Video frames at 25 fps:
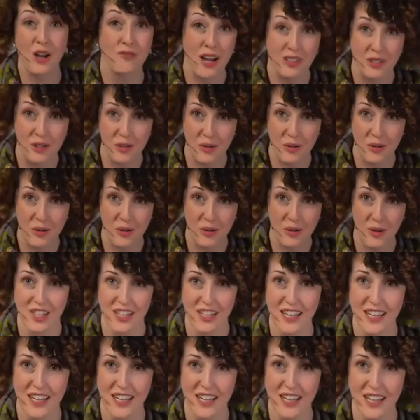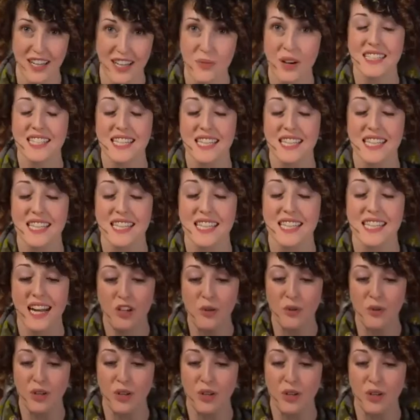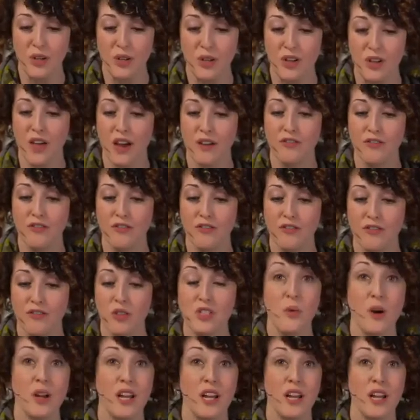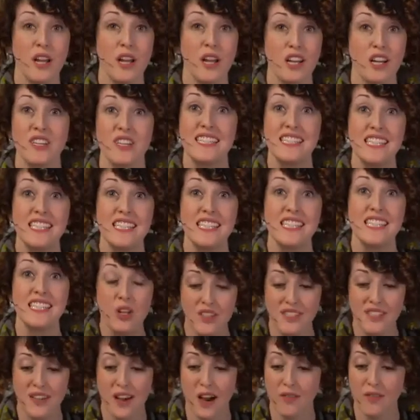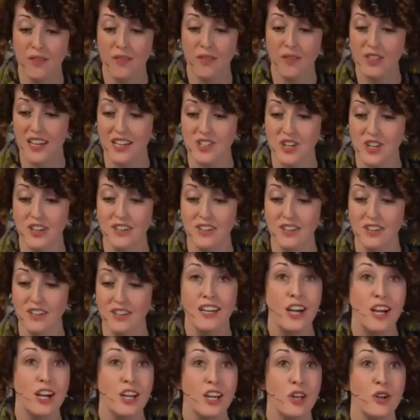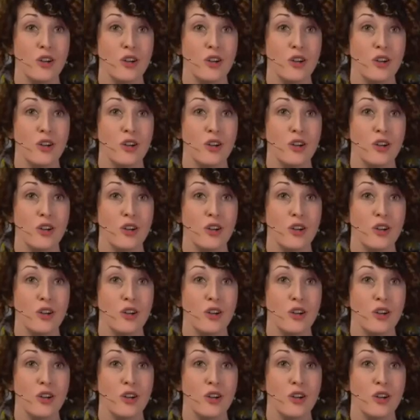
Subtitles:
final question, I want to let everyone know that for those who want to actually continue this conversation,